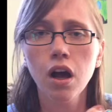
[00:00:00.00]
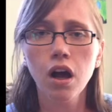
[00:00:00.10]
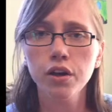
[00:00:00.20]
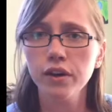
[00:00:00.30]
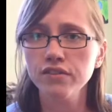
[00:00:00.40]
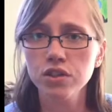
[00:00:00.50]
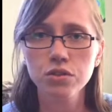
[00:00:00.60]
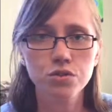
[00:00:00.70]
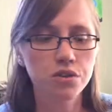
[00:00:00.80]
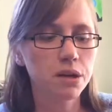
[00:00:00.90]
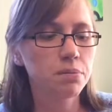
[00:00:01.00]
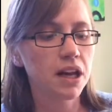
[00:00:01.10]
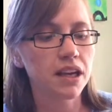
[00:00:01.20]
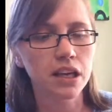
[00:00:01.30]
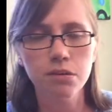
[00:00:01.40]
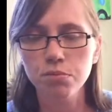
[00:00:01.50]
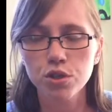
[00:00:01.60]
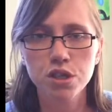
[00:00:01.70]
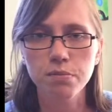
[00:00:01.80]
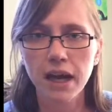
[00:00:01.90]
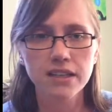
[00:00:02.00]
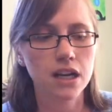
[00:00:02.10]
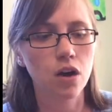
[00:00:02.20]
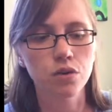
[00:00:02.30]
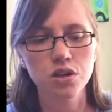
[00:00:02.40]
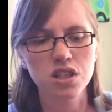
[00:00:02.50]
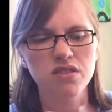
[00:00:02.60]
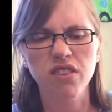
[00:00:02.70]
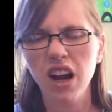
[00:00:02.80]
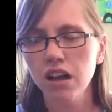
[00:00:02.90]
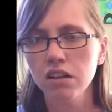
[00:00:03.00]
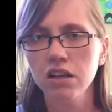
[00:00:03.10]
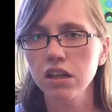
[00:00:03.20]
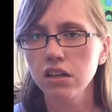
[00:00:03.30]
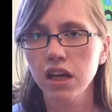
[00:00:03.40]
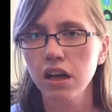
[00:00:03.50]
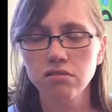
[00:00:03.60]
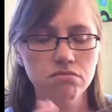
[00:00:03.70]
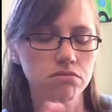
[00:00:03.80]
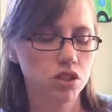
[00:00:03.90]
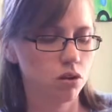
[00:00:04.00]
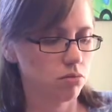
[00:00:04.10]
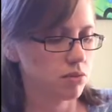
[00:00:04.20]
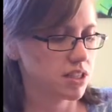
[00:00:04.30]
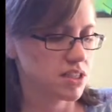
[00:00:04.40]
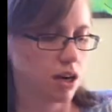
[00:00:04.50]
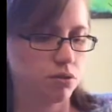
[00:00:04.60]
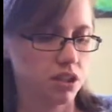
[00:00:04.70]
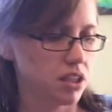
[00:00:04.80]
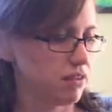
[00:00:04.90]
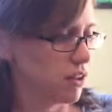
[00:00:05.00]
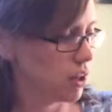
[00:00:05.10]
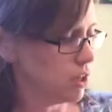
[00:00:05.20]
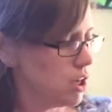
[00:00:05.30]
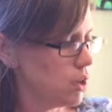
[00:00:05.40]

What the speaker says: all you have to do is reapply heat and push it back down, or just file it in again. So it's not really difficult.